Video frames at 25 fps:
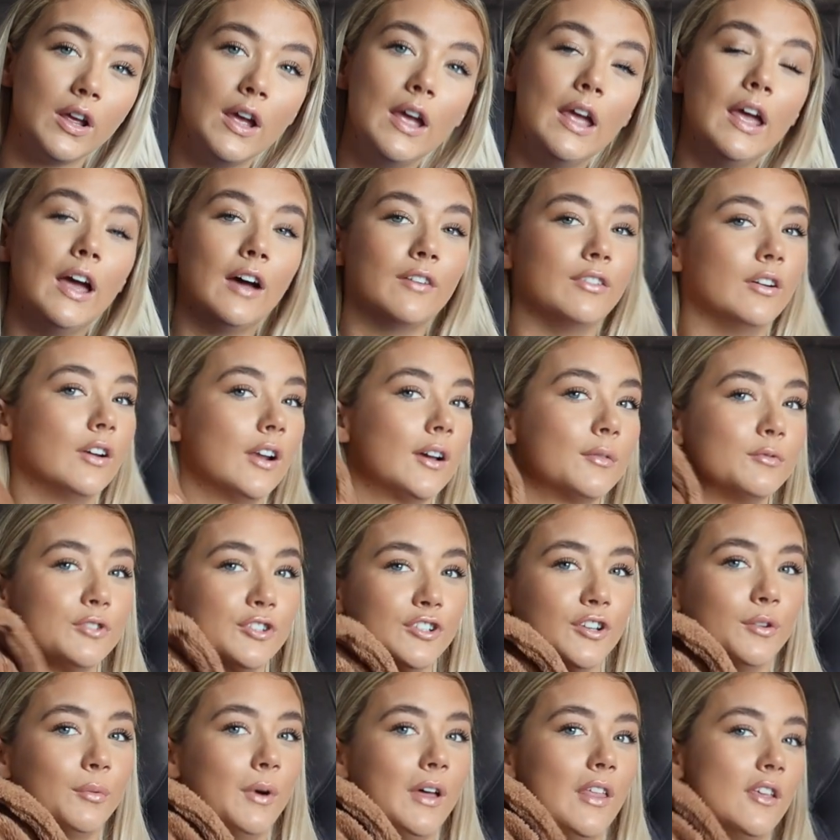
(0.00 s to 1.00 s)
I feel like I'm
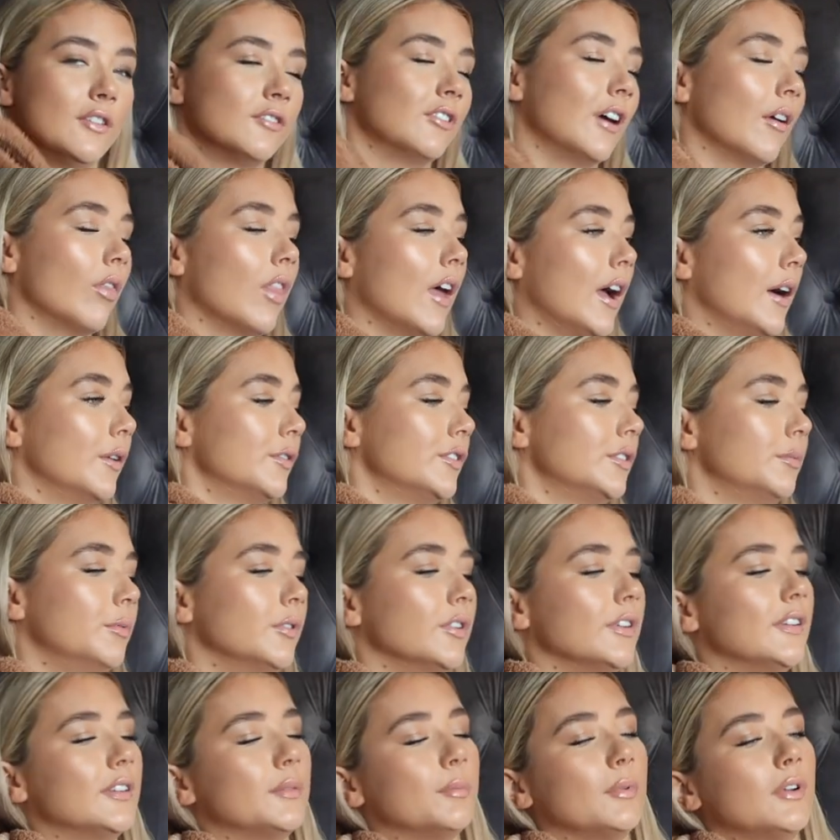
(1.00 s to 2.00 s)
just gonna wear this around the house, to
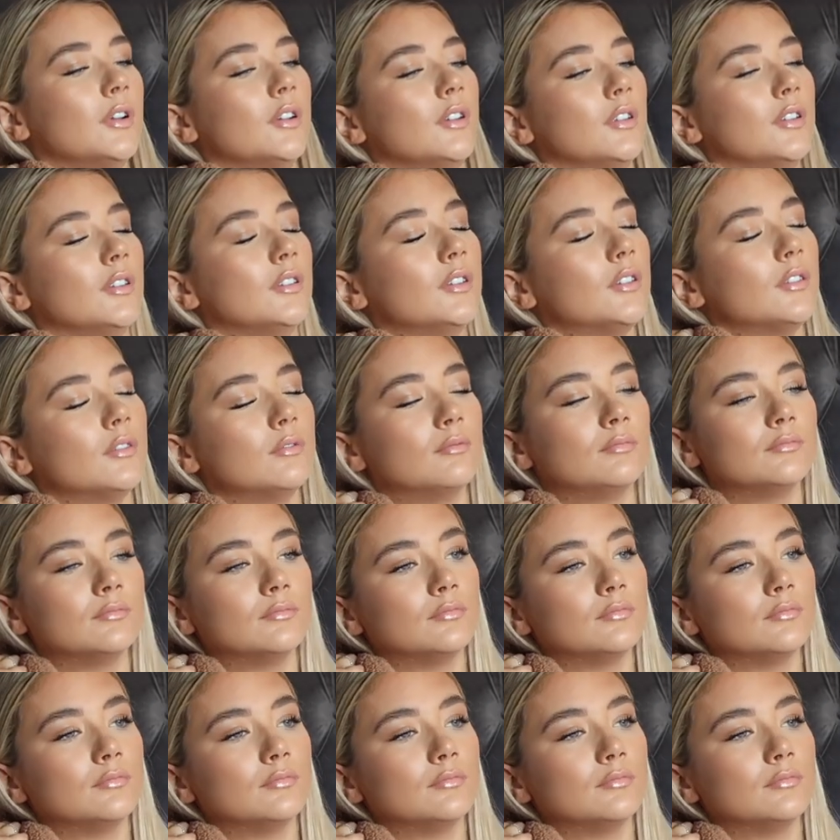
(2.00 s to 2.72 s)
be honest, because